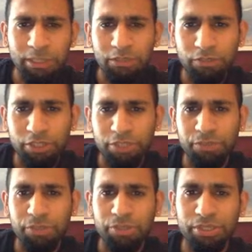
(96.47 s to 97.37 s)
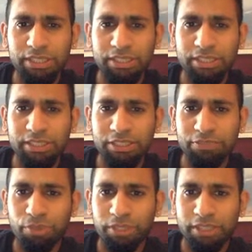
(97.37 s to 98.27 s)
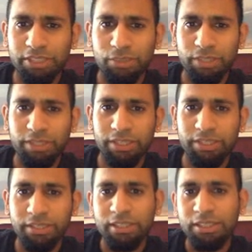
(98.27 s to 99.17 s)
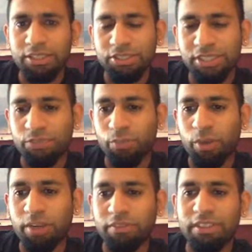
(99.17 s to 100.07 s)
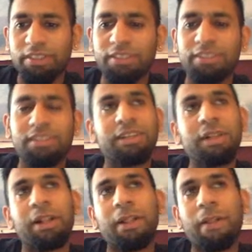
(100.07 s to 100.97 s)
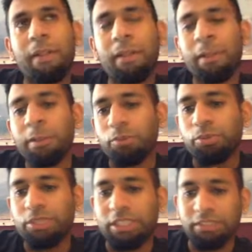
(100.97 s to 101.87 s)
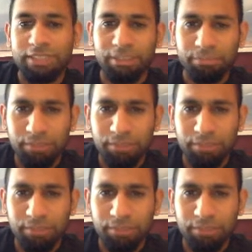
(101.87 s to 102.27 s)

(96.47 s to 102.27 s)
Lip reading: first of all, we know there's a forking square here, so that's one of the motifs that